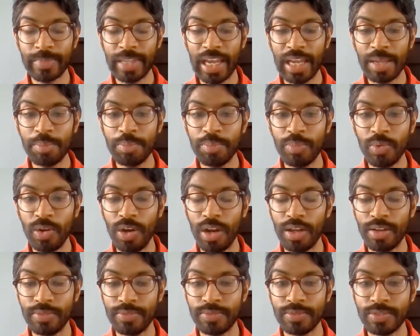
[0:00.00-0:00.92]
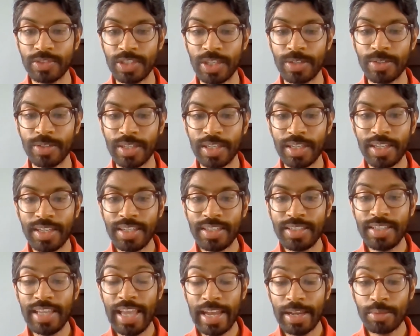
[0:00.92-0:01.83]
capable of. So
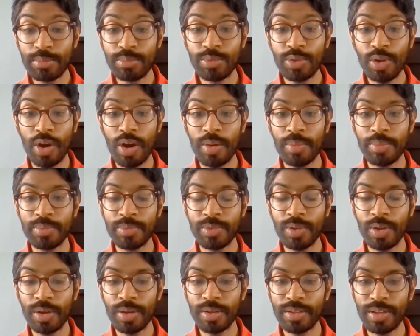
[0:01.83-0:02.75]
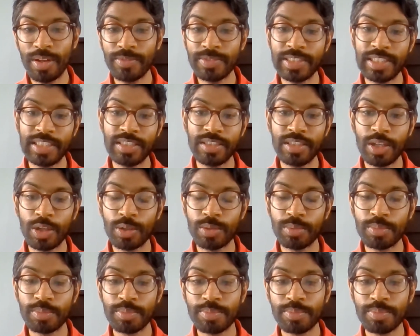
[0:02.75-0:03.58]
yeah, not obviously the